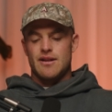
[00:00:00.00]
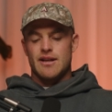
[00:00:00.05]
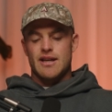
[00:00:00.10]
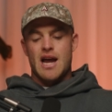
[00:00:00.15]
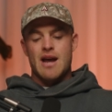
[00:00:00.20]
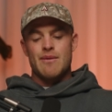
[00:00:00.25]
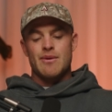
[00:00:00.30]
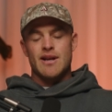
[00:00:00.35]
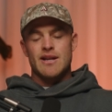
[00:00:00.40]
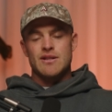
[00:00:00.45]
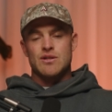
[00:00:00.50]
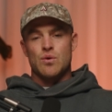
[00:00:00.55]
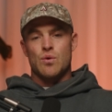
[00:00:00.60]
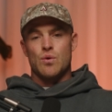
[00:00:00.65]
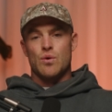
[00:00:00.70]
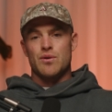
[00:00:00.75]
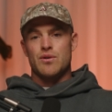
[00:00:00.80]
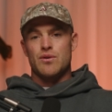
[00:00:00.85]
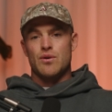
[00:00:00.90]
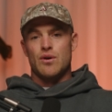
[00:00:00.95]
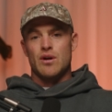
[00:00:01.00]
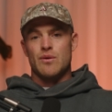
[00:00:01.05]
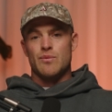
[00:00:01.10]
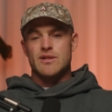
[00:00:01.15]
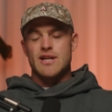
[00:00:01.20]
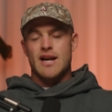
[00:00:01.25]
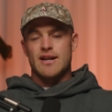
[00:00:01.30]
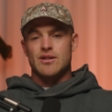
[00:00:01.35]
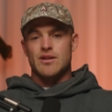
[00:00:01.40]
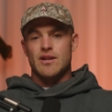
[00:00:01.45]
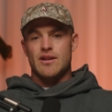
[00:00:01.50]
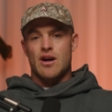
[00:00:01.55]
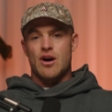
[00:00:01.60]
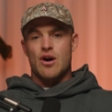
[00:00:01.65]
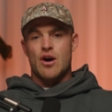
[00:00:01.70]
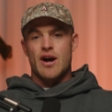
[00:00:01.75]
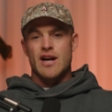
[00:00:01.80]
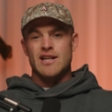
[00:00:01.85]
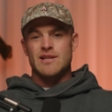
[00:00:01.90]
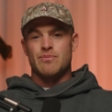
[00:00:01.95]
the game against Hawthorn was actually the
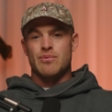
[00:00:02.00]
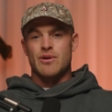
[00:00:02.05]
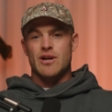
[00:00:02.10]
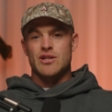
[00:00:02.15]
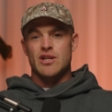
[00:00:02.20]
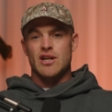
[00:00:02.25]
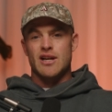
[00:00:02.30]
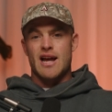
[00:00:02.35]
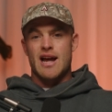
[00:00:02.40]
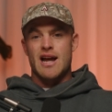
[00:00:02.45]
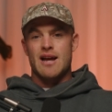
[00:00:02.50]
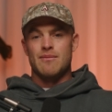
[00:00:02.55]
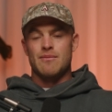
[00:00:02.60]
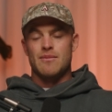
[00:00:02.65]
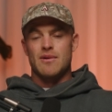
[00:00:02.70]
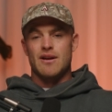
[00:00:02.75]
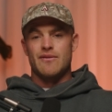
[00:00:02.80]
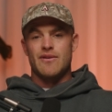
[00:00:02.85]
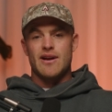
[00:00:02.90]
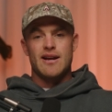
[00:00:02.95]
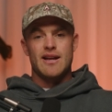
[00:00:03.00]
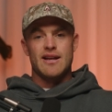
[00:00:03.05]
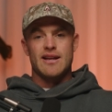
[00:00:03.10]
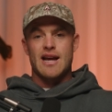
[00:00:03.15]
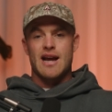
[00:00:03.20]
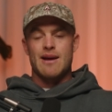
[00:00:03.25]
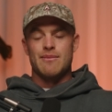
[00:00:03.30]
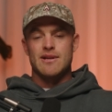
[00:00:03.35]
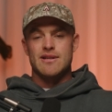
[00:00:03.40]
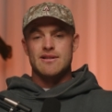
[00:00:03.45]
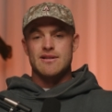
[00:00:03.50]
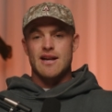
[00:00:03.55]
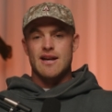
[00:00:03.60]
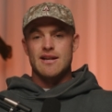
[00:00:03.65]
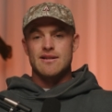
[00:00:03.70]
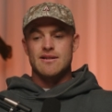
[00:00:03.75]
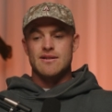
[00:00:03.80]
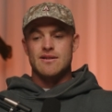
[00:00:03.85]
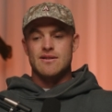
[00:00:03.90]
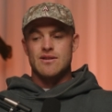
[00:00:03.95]
highest pressure game of any game this
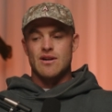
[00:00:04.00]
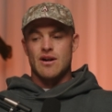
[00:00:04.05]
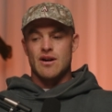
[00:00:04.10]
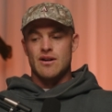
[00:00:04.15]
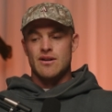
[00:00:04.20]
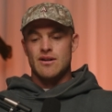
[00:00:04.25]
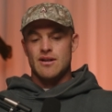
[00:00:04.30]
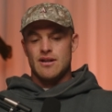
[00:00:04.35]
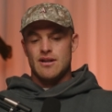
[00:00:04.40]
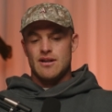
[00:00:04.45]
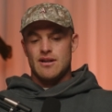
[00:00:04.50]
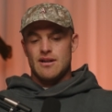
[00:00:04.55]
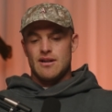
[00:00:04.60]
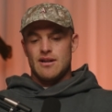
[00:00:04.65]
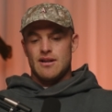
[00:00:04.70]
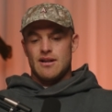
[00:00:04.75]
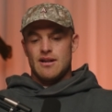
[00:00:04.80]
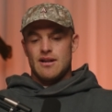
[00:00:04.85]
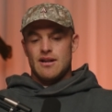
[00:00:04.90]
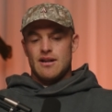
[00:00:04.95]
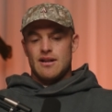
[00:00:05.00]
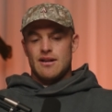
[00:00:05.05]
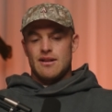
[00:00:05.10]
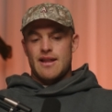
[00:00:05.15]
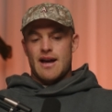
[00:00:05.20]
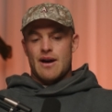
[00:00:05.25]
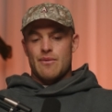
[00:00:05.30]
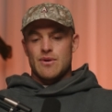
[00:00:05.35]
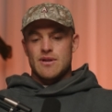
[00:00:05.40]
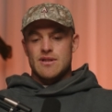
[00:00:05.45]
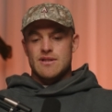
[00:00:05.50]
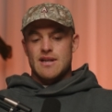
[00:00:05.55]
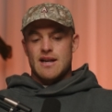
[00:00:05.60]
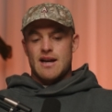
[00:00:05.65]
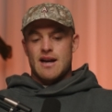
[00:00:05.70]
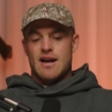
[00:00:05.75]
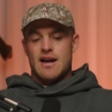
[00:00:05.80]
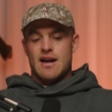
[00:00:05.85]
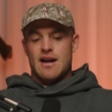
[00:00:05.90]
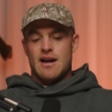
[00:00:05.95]
season. So that was
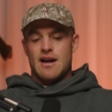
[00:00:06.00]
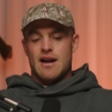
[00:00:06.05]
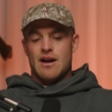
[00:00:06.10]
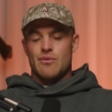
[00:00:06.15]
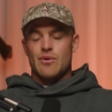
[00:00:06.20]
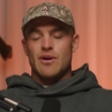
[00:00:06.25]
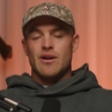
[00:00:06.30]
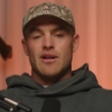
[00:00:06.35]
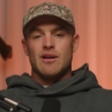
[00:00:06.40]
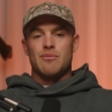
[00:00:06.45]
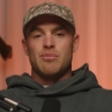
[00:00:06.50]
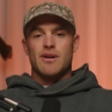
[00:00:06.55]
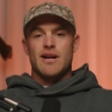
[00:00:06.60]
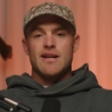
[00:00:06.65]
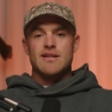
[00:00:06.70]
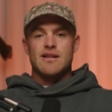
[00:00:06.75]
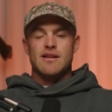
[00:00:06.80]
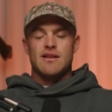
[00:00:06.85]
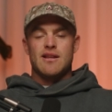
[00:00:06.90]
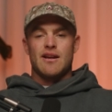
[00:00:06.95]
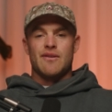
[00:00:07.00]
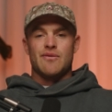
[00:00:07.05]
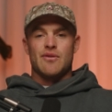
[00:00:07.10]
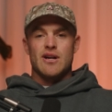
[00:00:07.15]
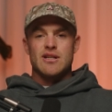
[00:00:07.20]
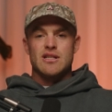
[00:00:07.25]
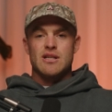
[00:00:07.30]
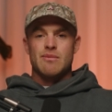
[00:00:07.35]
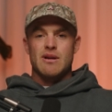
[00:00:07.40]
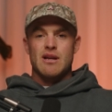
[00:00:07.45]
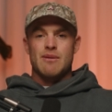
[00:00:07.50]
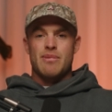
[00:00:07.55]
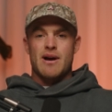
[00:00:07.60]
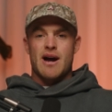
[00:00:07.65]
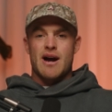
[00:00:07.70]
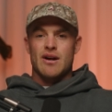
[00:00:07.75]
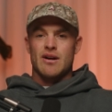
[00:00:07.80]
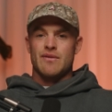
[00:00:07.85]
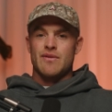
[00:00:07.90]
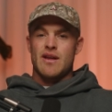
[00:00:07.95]
a really pleasing thing for us to be a
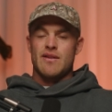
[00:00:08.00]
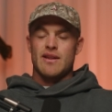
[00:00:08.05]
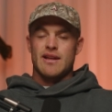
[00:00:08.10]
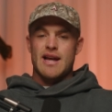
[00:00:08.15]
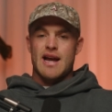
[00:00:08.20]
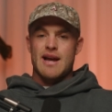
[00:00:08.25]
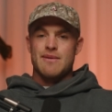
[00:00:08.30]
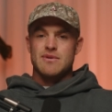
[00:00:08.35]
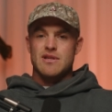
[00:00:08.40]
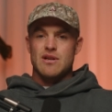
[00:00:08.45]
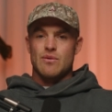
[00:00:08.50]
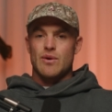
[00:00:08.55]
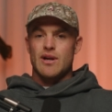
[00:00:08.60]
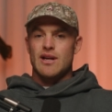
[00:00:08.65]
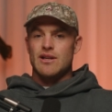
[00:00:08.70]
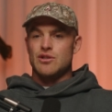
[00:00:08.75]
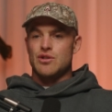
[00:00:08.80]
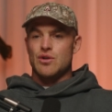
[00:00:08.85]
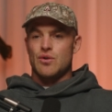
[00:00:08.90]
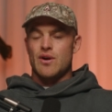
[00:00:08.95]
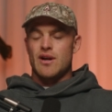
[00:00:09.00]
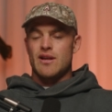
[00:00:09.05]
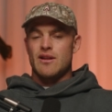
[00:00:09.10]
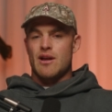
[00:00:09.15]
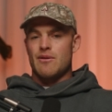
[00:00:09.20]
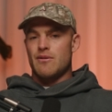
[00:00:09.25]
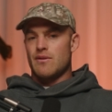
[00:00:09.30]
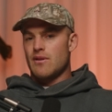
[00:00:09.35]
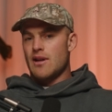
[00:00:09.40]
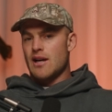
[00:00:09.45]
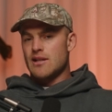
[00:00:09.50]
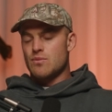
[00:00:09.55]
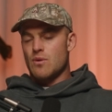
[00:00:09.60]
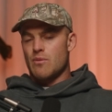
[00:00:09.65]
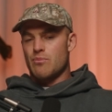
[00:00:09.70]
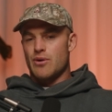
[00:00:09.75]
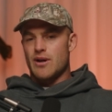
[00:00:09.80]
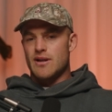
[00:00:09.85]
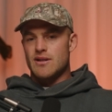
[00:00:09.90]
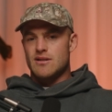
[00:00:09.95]
part of. They're the games that we enjoy, and that's
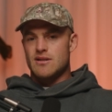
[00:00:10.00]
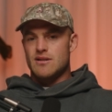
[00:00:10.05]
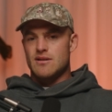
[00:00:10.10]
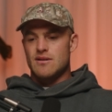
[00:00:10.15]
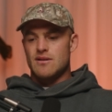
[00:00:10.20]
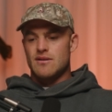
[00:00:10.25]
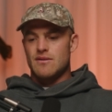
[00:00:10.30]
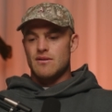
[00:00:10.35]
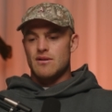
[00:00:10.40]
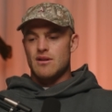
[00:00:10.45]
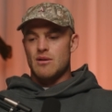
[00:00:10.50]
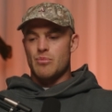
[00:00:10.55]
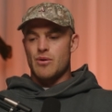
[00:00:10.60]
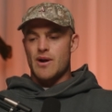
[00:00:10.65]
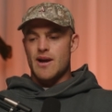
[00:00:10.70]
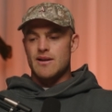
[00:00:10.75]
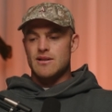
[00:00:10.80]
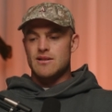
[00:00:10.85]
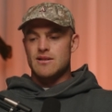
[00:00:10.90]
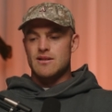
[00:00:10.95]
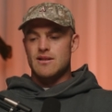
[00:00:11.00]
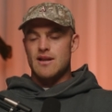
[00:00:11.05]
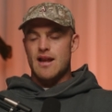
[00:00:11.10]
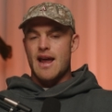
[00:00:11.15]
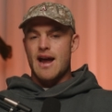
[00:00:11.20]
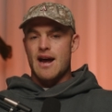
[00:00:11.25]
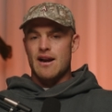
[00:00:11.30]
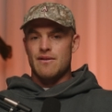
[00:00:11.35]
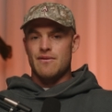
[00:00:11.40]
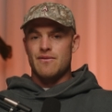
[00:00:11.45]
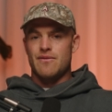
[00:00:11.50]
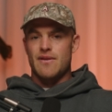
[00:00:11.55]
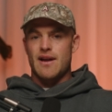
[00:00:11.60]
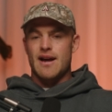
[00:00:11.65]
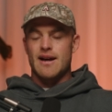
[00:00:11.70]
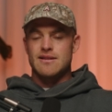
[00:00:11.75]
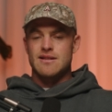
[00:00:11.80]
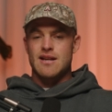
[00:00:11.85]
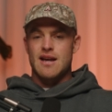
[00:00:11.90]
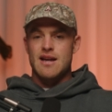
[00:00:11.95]
what brings the best out of
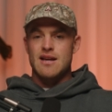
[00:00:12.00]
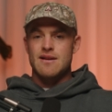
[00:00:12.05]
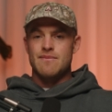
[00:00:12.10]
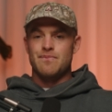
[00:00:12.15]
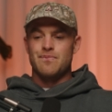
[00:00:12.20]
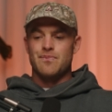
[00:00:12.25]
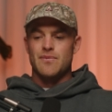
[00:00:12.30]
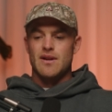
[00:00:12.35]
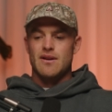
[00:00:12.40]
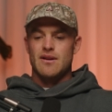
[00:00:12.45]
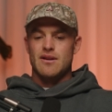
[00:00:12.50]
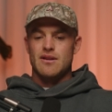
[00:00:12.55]
our team.